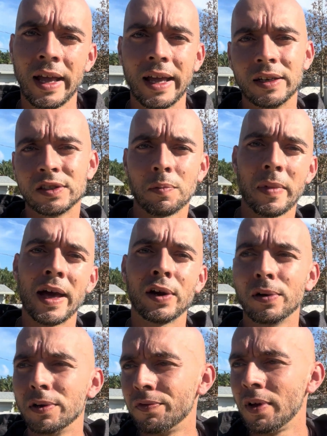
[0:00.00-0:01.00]
It doesn't
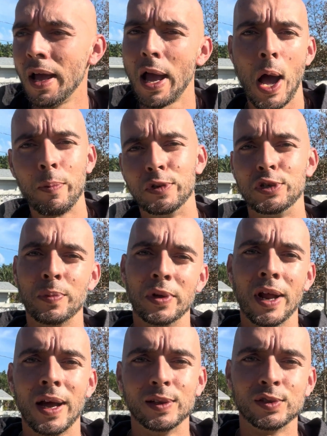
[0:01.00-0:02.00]
matter if I'm a
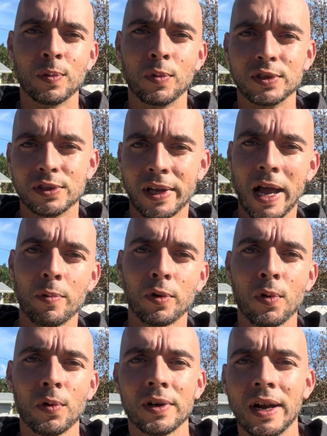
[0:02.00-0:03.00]
Gemini and someone's a
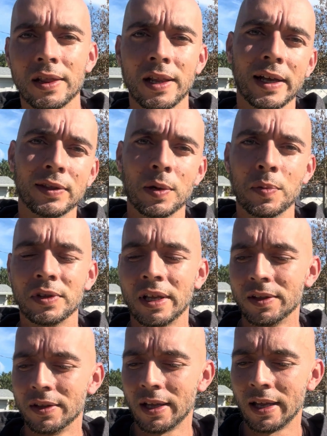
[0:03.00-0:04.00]
Capricorn and I like them
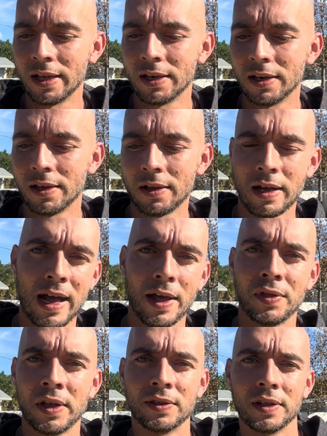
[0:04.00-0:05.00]
and I
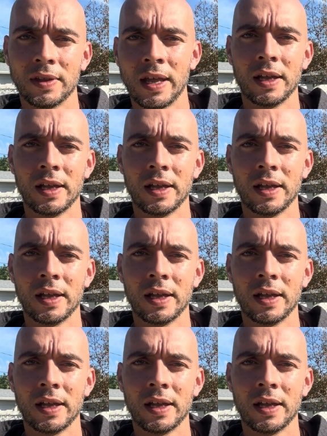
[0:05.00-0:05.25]
think that